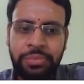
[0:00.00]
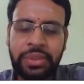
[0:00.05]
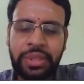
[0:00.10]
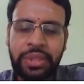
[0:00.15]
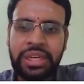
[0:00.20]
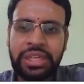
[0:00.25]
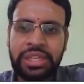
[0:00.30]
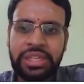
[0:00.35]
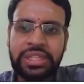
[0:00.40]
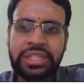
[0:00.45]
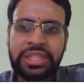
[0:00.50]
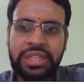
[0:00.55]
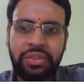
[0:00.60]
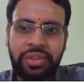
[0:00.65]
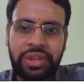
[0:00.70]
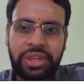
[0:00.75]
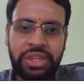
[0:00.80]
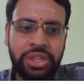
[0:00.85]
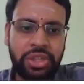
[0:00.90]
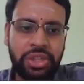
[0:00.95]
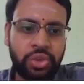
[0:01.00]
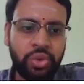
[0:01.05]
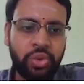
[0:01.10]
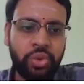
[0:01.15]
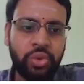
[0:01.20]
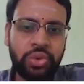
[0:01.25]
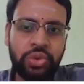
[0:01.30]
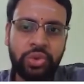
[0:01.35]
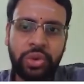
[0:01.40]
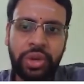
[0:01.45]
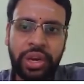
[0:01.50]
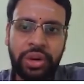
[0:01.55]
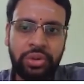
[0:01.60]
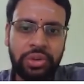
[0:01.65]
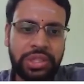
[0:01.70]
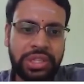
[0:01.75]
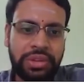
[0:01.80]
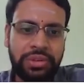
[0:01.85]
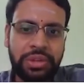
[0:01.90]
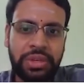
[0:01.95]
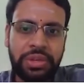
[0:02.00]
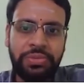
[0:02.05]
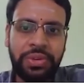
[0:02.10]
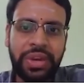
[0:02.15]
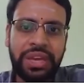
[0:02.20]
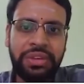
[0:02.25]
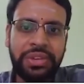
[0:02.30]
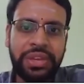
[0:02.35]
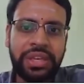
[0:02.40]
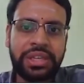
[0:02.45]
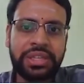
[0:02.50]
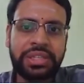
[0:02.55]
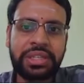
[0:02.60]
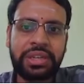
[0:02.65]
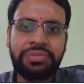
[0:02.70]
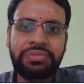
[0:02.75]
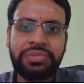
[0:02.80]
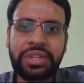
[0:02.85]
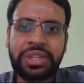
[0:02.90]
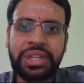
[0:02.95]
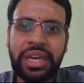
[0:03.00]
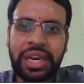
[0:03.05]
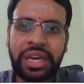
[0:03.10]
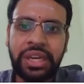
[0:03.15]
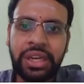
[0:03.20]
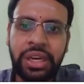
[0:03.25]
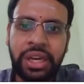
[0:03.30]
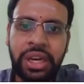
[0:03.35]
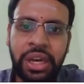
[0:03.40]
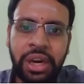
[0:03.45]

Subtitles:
1972, so around 75 years after that,